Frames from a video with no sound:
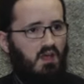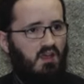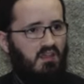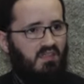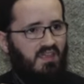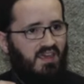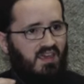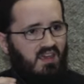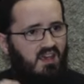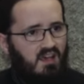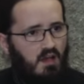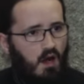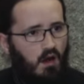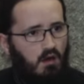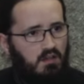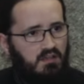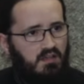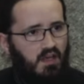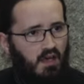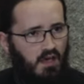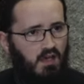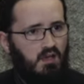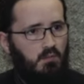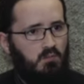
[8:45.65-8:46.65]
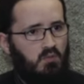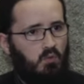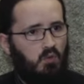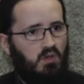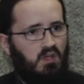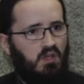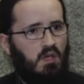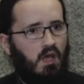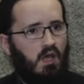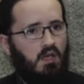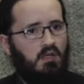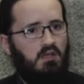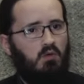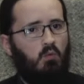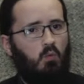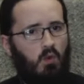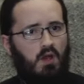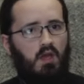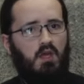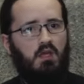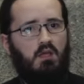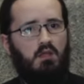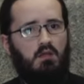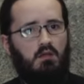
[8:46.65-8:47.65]
They can't help you in any
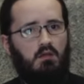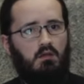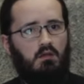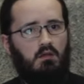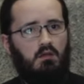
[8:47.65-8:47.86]
way.